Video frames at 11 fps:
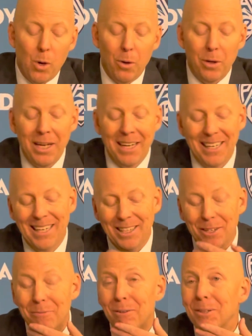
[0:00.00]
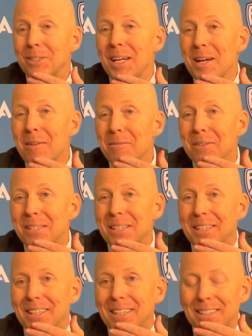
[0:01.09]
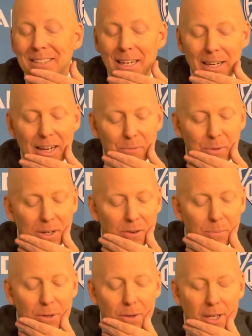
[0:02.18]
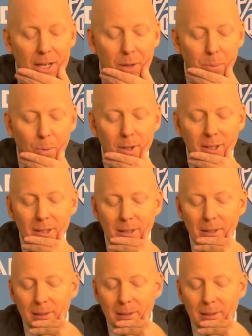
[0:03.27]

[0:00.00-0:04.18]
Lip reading: Well, in the first half. Second half, we give up 38 points.